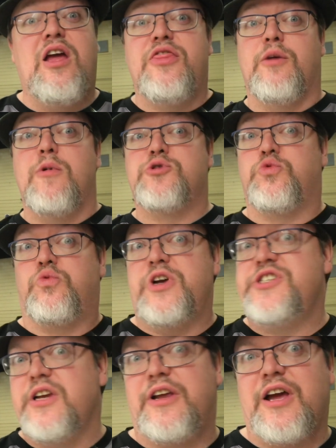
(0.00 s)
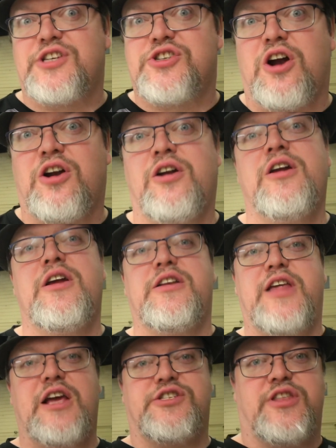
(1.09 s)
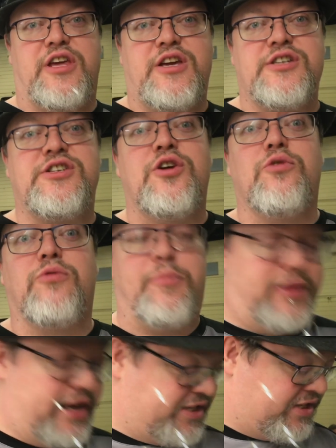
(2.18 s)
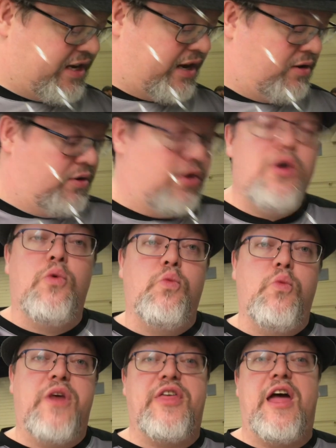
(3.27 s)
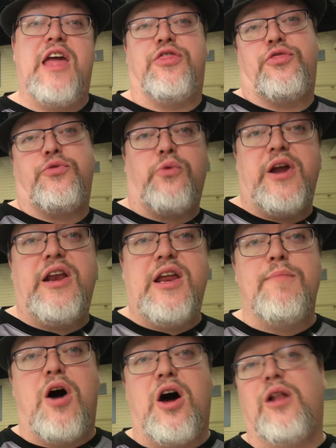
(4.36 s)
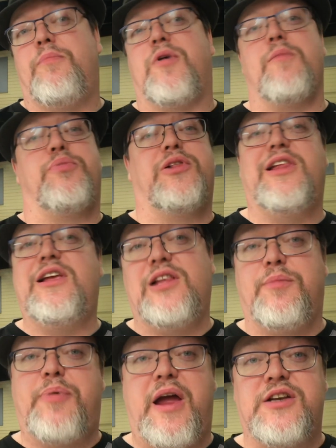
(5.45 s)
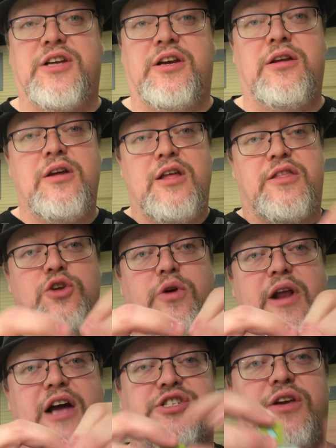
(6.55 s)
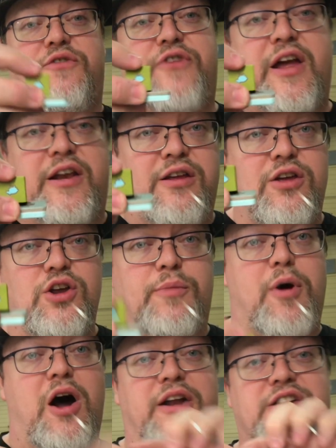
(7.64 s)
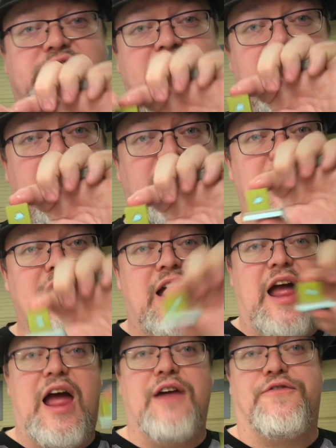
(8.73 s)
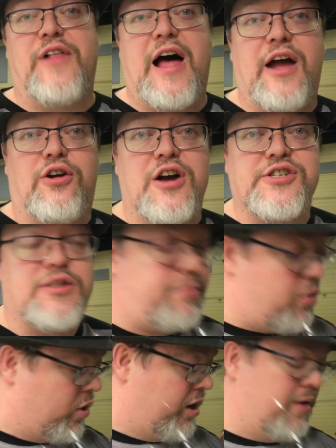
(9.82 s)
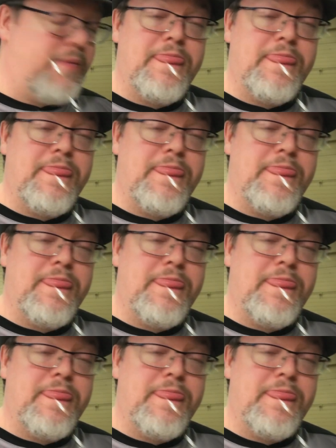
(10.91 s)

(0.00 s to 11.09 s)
Their most recent Kickstarter takes these, replaces it with a 3D model completely painted that you can actually fit your pawn inside and fly across the board.